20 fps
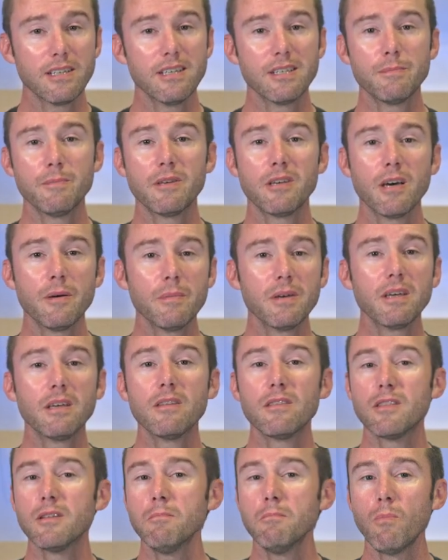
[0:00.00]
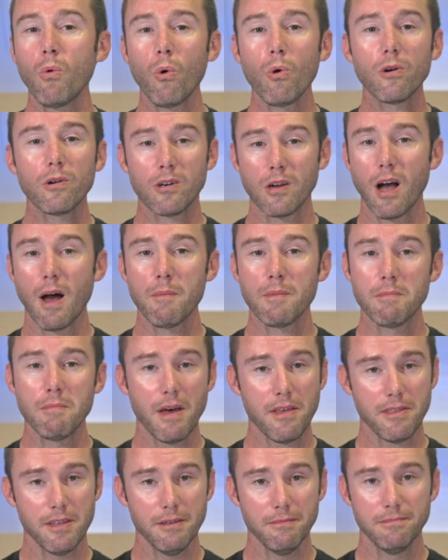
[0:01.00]
is becoming the more common
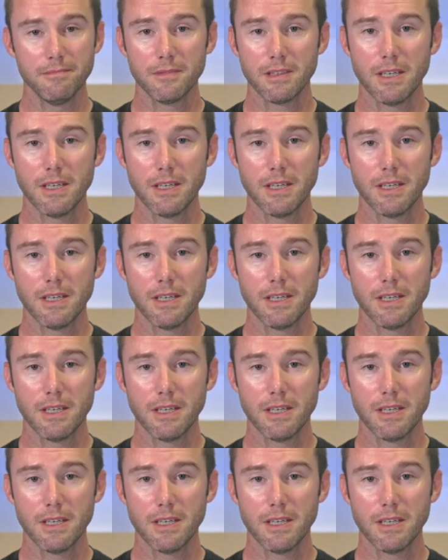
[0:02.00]
method